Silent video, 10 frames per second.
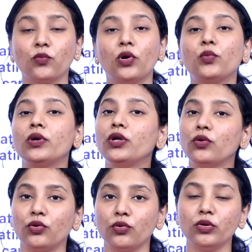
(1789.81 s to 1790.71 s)
what would
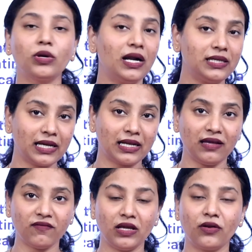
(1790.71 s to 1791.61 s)
you do? You can't take
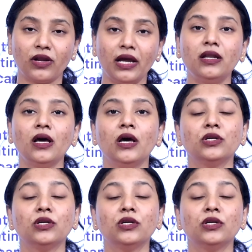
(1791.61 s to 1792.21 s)
leave then, right?